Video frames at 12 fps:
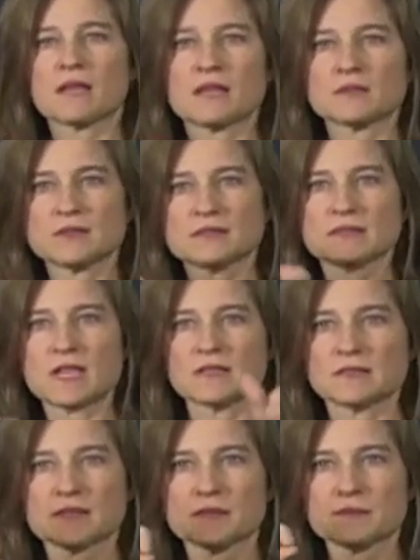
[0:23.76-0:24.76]
uh,
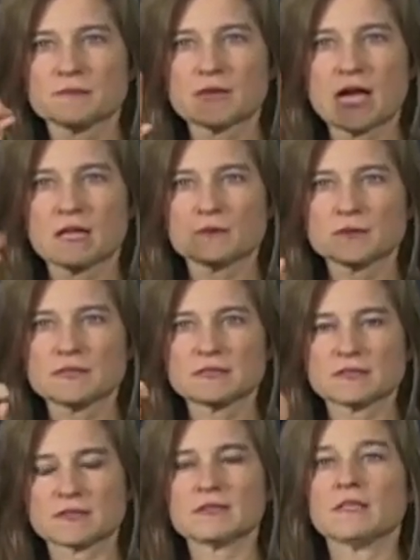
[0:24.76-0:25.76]
organization, and it was
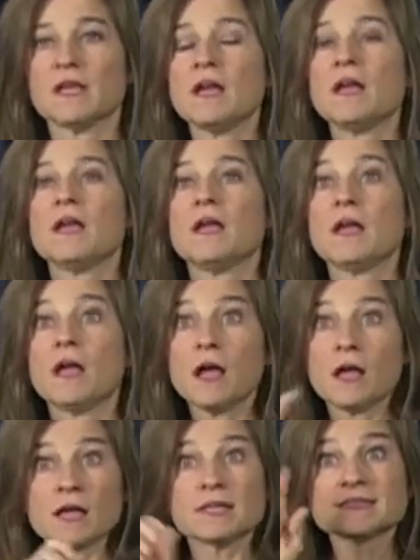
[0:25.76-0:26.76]
funded by the
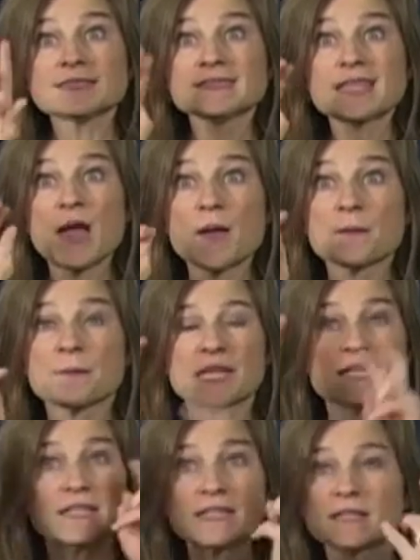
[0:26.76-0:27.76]
National Science
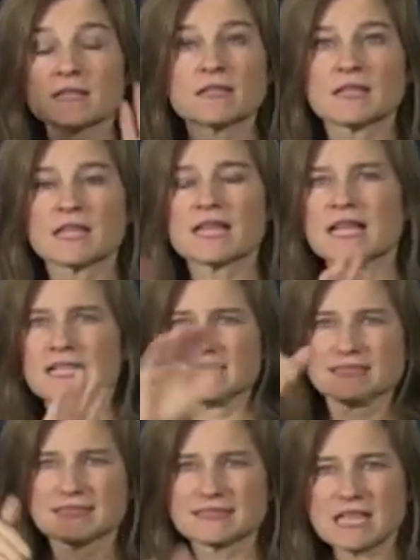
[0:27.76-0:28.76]
Foundation.
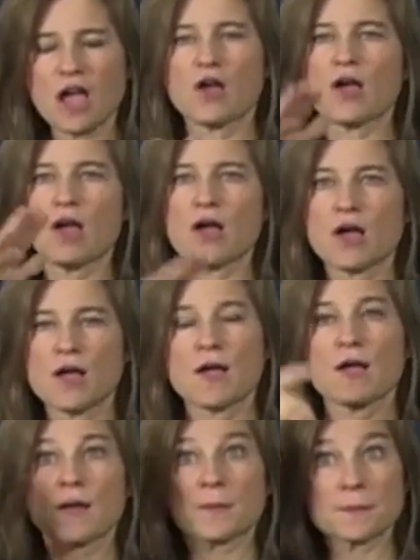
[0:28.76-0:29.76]
The
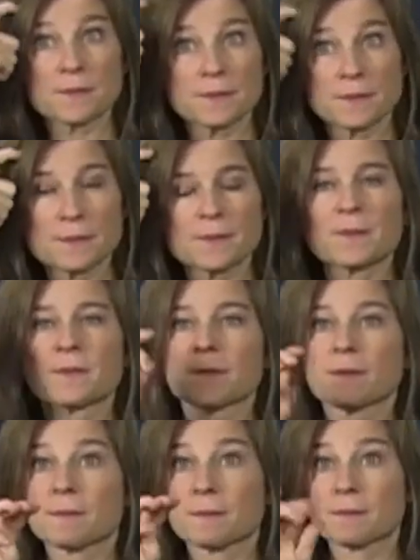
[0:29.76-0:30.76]
focus of
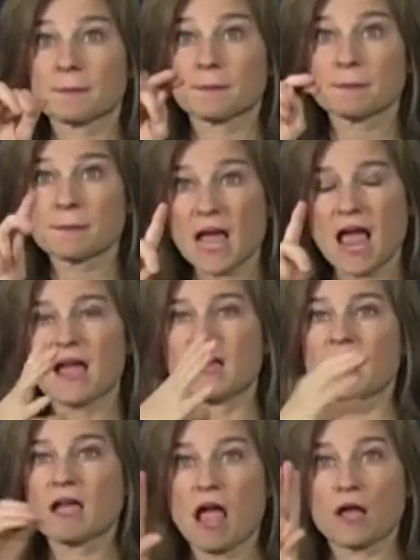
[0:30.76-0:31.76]
this summit was
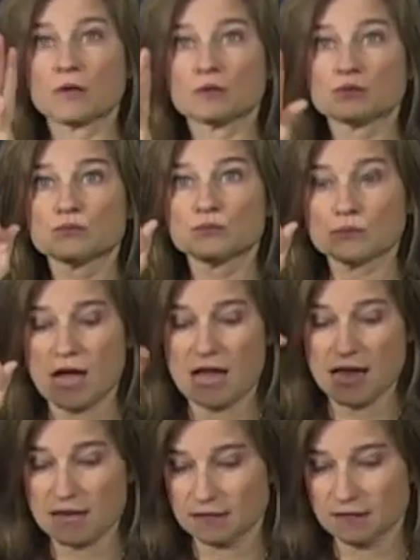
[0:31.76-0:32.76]
on mind
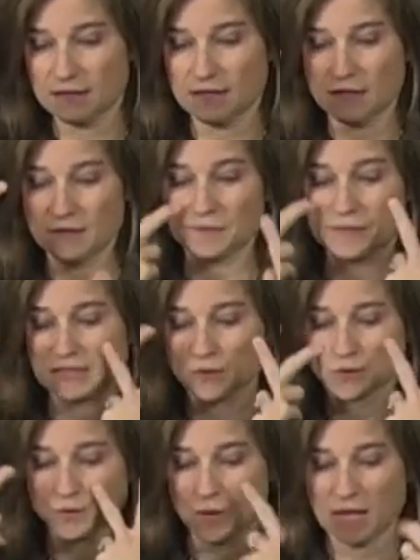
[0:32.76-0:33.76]
and brain
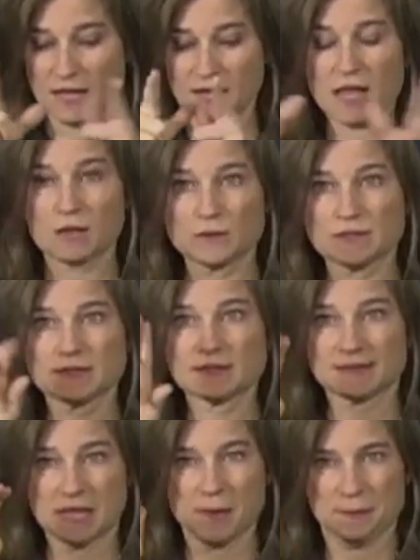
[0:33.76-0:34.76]
and visual
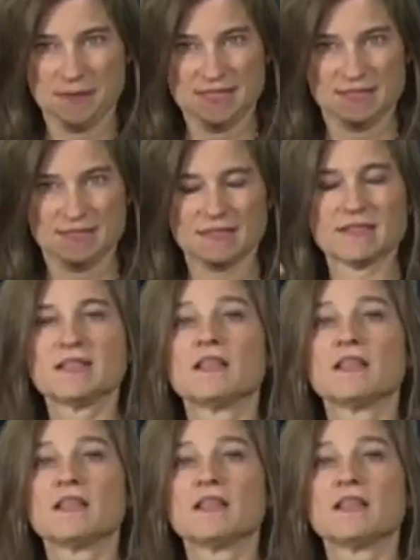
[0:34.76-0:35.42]
language.